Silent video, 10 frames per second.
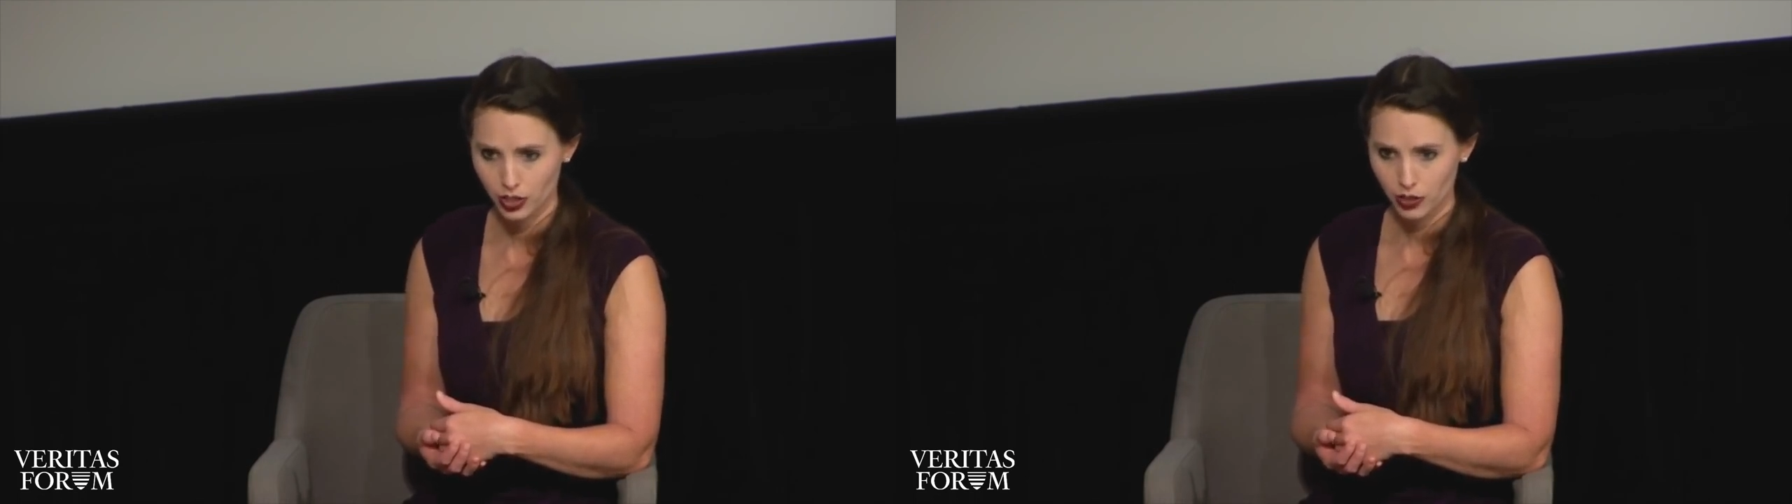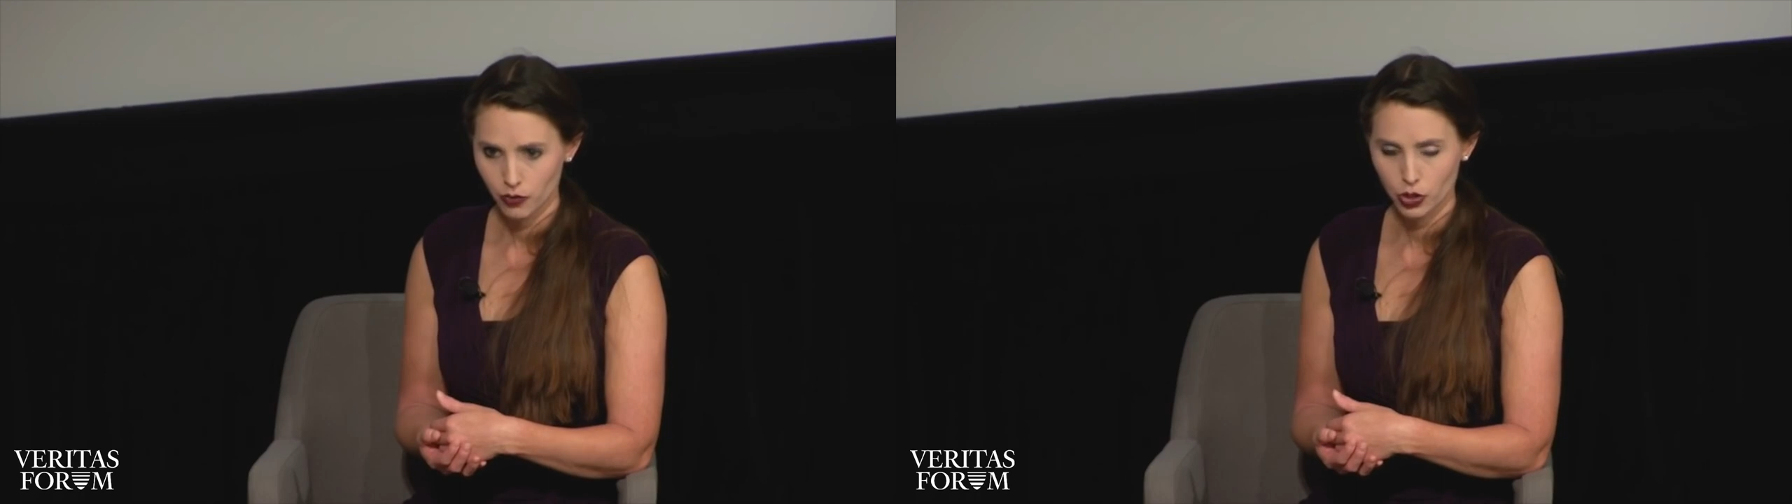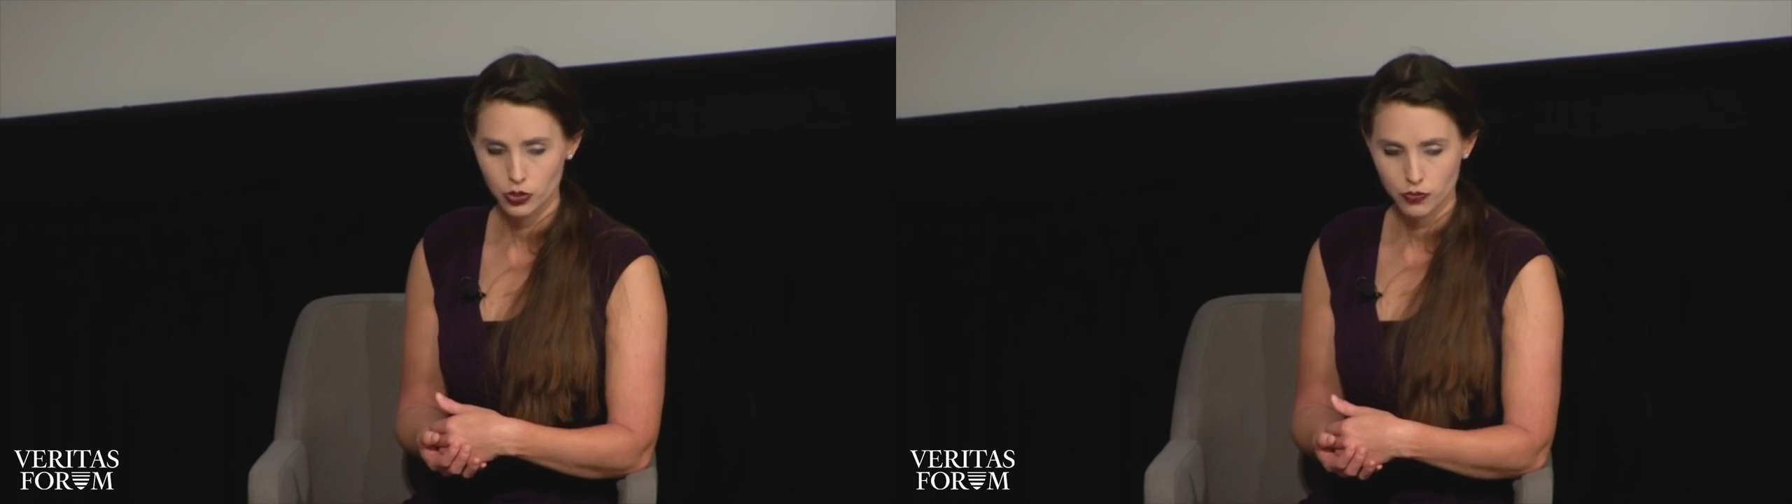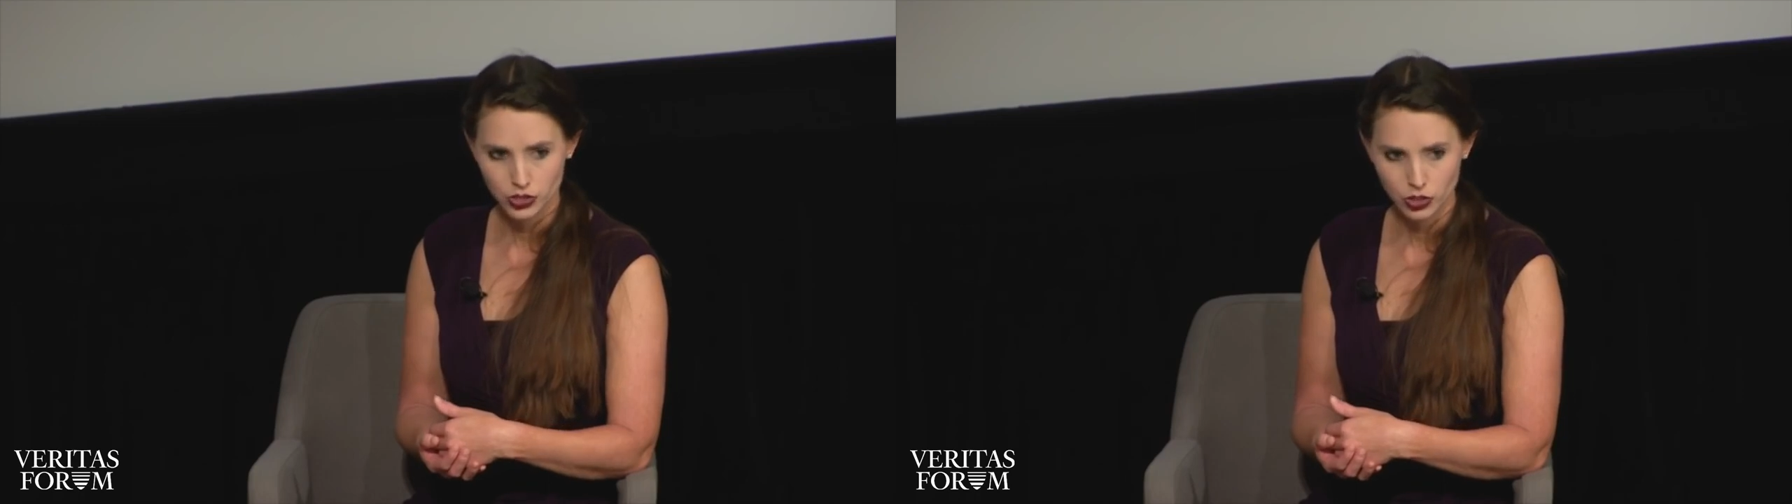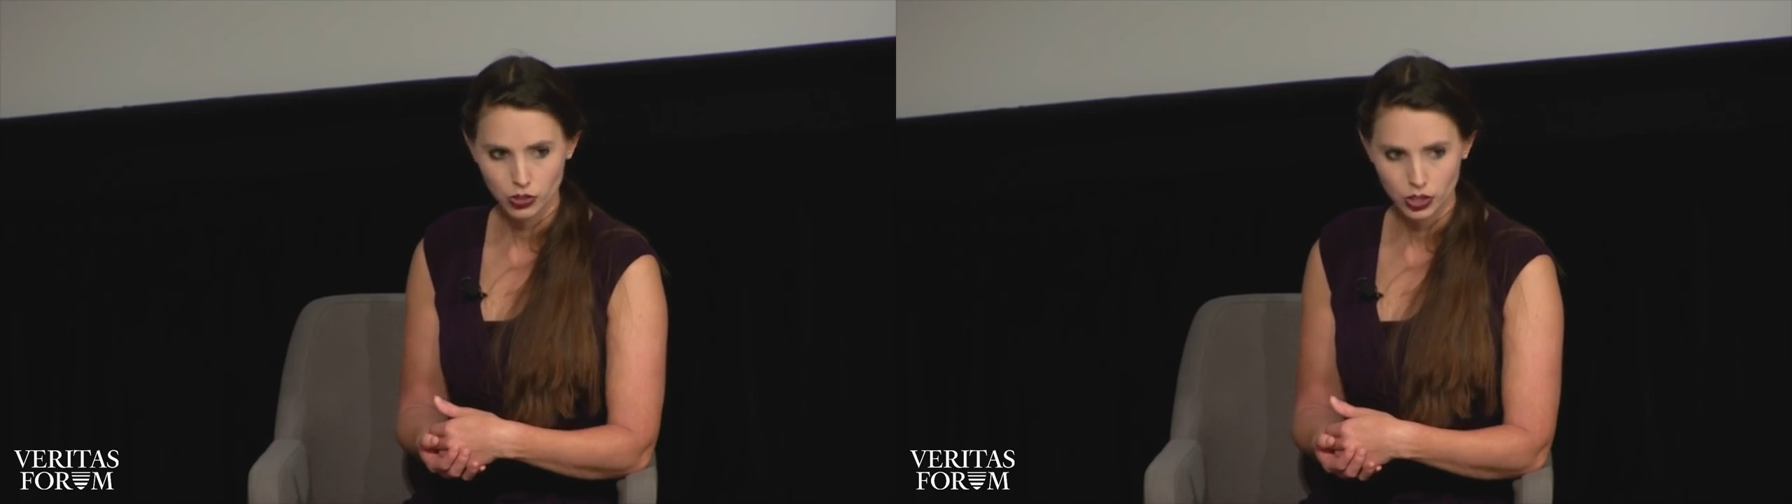for those
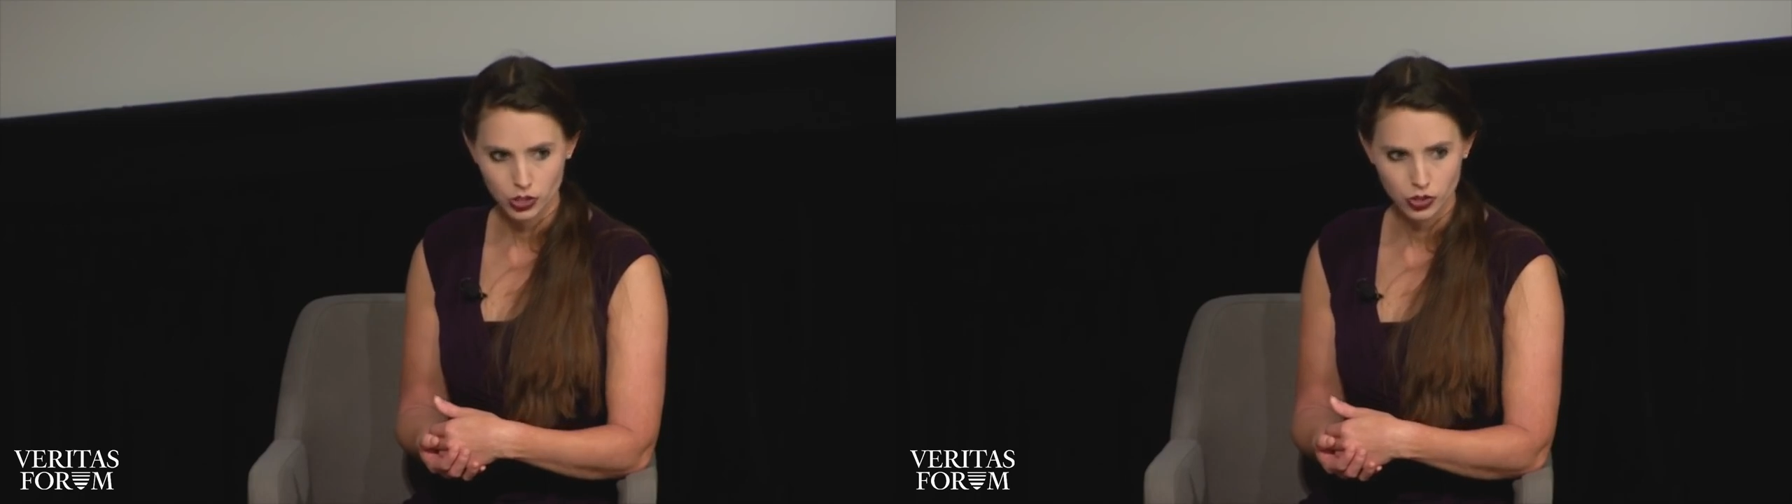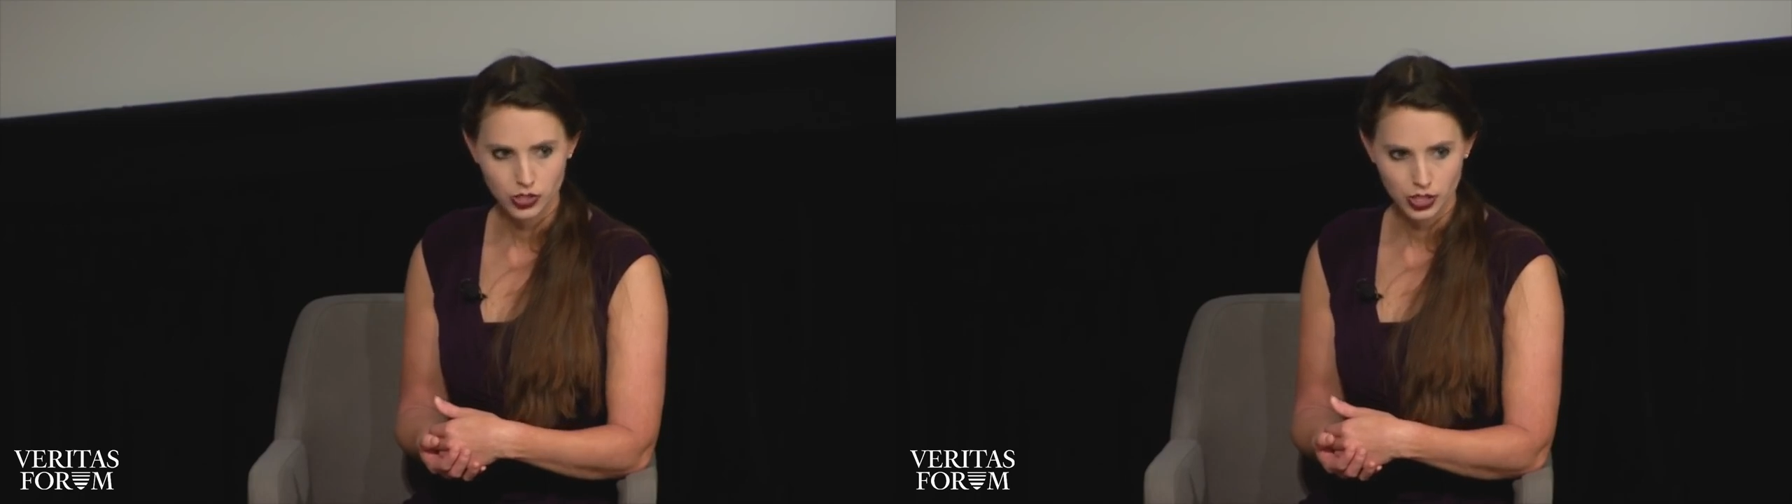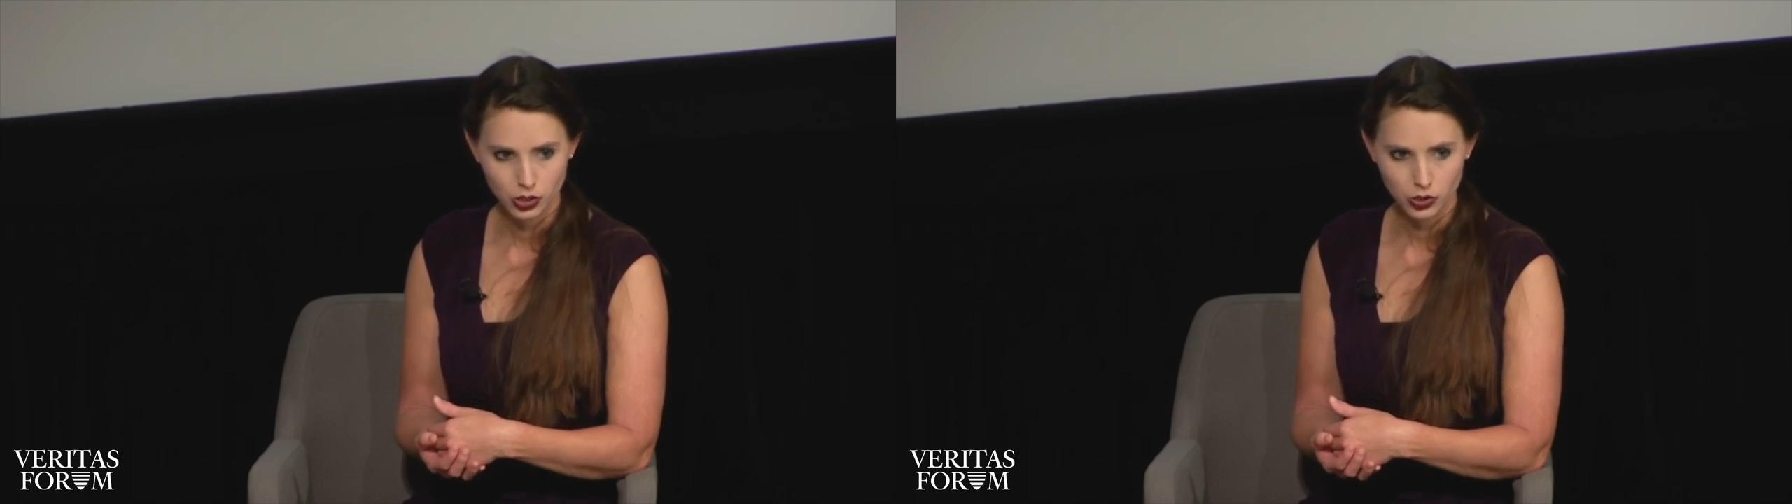physical injuries that you